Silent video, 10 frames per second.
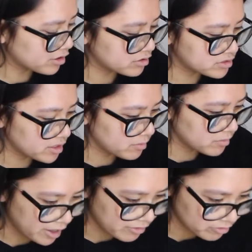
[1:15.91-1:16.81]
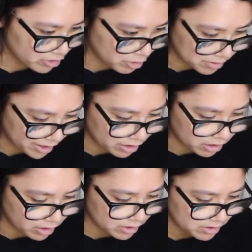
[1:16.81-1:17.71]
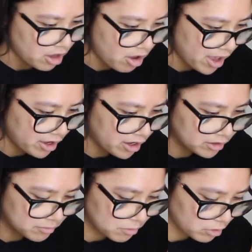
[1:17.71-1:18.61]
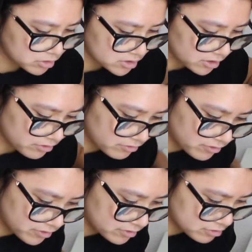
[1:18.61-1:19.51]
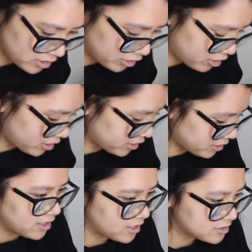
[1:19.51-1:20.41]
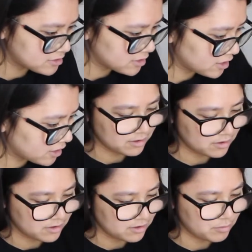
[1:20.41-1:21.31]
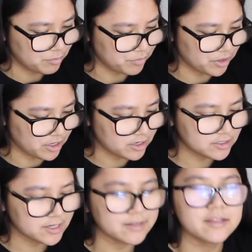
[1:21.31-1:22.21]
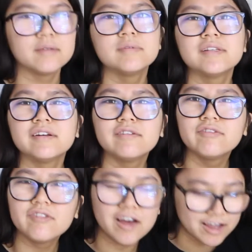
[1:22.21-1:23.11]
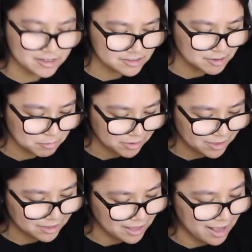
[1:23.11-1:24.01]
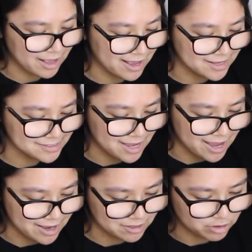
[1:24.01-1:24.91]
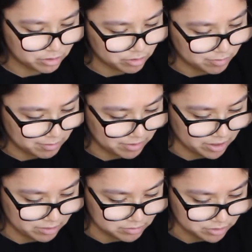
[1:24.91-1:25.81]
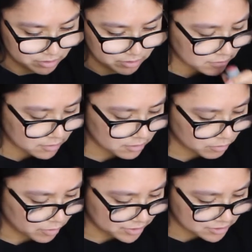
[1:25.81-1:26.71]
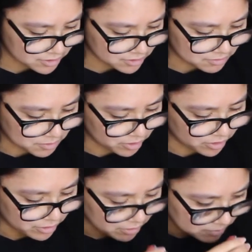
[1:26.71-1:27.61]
to use them. I forgot what I got. But I got the milk stuff. So I got this thing blush and lip stuff. Uh, something like that, guys. I don't know about makeup, so why does that smell good?